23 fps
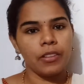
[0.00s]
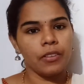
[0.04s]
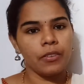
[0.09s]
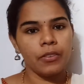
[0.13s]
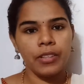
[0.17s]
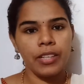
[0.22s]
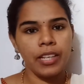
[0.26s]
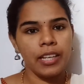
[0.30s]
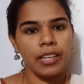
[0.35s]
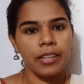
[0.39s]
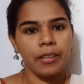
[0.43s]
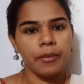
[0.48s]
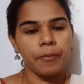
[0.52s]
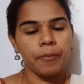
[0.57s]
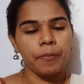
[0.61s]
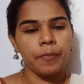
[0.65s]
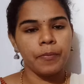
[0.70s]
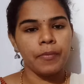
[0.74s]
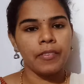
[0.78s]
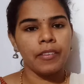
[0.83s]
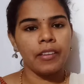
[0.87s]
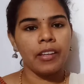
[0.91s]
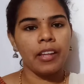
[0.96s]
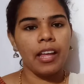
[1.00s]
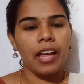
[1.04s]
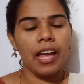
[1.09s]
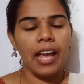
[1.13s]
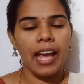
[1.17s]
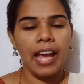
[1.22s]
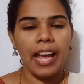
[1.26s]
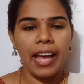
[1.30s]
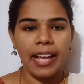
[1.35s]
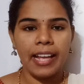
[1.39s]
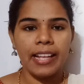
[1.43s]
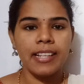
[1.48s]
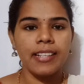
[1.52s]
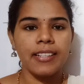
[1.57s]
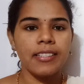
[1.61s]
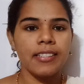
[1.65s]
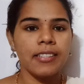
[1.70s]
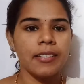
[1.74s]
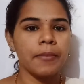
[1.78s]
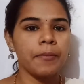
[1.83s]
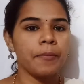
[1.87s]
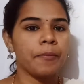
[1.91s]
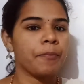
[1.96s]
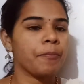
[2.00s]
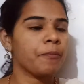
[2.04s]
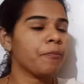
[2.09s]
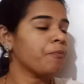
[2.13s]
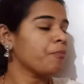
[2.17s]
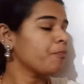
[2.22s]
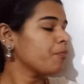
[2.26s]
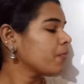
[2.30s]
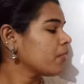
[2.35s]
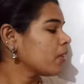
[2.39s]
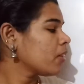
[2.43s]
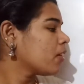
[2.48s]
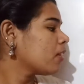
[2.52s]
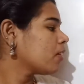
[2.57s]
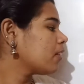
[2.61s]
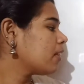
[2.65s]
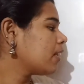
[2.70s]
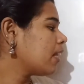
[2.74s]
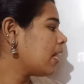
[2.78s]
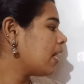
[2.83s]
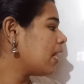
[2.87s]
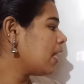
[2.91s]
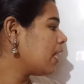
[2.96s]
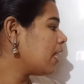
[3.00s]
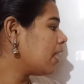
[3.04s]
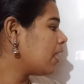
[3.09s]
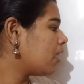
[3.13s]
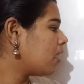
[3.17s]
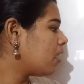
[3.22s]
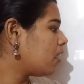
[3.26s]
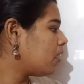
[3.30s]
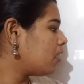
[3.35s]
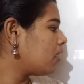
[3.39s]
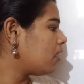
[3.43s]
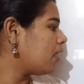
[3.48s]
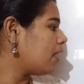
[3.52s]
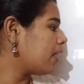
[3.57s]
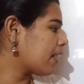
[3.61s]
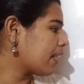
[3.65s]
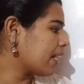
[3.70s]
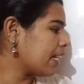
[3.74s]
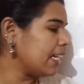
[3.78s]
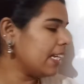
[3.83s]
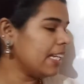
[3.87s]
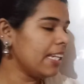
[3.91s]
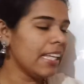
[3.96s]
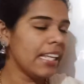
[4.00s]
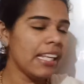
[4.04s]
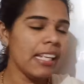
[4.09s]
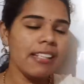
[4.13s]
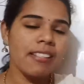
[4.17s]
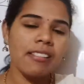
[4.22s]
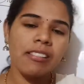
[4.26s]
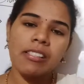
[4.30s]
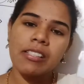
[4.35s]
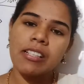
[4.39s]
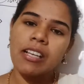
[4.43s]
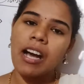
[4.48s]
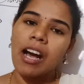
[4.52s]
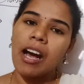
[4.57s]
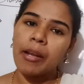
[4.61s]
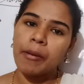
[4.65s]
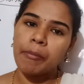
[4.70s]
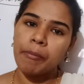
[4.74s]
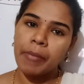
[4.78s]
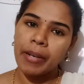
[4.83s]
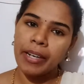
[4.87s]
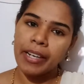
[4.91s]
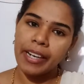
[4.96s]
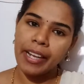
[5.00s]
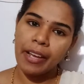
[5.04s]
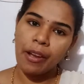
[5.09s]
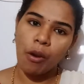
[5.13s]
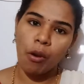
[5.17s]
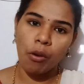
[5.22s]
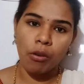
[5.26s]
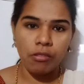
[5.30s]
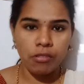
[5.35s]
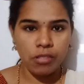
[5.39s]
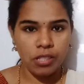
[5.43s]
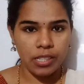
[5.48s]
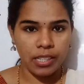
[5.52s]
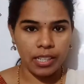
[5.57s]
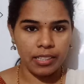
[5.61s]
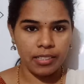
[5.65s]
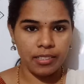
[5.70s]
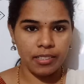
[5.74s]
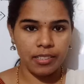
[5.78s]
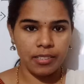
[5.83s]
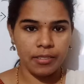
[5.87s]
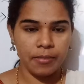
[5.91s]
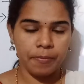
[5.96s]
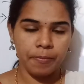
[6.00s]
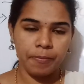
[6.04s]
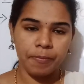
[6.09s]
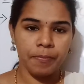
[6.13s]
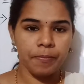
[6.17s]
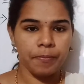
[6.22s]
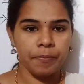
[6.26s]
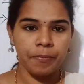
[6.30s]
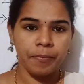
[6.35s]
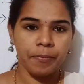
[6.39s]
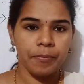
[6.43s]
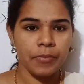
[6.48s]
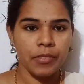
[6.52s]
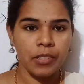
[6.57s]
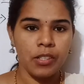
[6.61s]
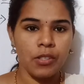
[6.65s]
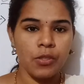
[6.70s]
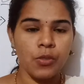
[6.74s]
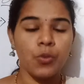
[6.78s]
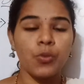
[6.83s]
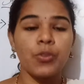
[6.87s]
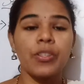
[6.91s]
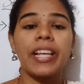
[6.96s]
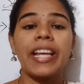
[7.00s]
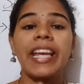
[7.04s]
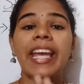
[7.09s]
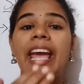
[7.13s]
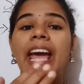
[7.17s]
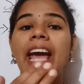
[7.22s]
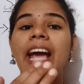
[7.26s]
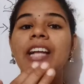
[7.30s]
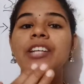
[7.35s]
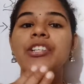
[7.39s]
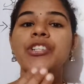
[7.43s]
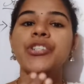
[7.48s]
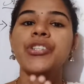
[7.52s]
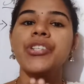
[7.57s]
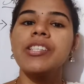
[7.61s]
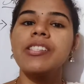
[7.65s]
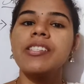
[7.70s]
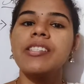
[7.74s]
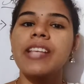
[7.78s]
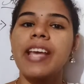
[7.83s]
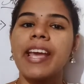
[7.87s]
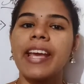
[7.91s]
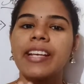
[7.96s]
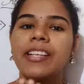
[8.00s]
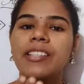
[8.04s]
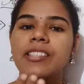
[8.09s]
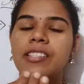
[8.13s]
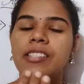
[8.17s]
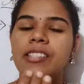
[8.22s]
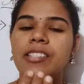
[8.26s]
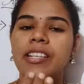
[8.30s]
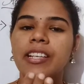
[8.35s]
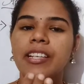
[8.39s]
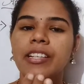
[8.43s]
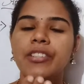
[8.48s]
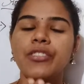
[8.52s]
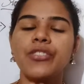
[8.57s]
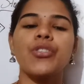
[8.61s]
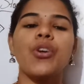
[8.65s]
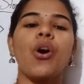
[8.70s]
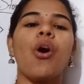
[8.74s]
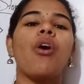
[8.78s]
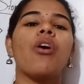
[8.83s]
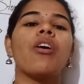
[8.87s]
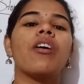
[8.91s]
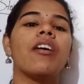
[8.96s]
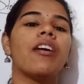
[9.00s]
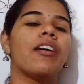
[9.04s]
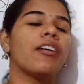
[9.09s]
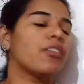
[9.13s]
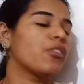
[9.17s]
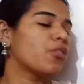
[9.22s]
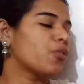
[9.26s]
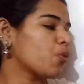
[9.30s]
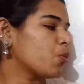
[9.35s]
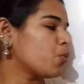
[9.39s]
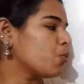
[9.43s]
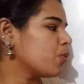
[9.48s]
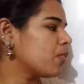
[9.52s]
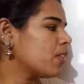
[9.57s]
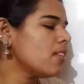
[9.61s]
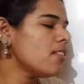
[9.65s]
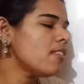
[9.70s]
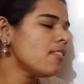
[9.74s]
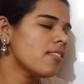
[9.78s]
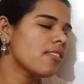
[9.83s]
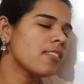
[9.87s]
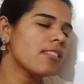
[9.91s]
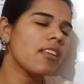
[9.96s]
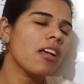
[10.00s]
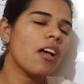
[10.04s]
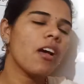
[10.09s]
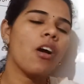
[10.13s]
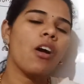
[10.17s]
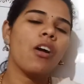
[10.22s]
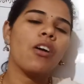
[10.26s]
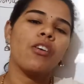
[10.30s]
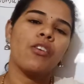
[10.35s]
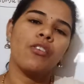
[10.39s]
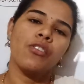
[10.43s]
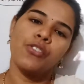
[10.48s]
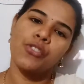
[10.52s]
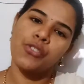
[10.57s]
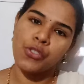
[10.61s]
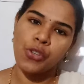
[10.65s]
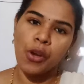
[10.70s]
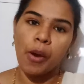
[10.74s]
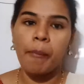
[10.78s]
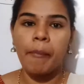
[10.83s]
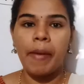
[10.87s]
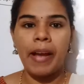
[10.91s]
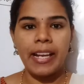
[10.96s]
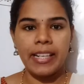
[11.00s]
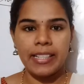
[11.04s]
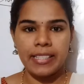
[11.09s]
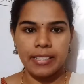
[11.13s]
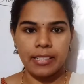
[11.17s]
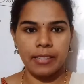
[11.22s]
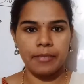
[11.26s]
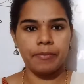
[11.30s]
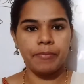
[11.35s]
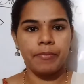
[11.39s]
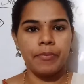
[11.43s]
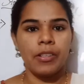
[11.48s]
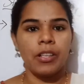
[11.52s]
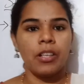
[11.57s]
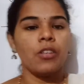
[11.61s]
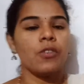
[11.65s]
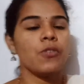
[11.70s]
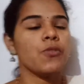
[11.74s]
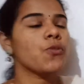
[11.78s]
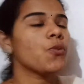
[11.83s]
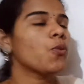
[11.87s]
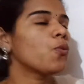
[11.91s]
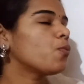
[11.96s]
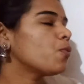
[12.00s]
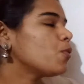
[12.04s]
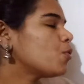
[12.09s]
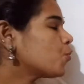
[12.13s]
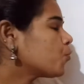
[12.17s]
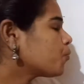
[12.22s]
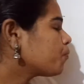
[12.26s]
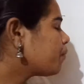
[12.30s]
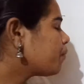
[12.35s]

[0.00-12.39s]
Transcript: okay, and they release carbon dioxide. So the gaseous exchange occur through this stomata. So which